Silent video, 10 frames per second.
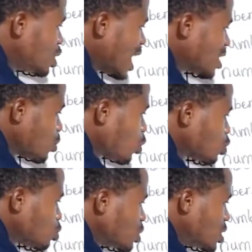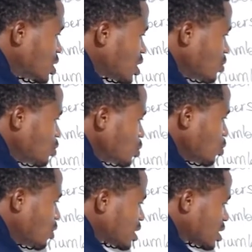has equals to 27
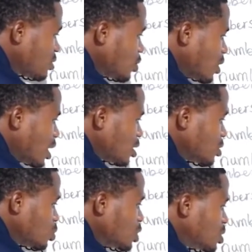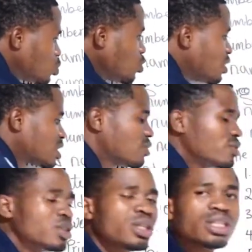over 7 over 22 over 7,
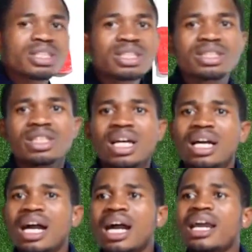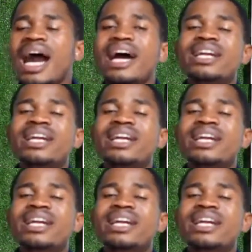is an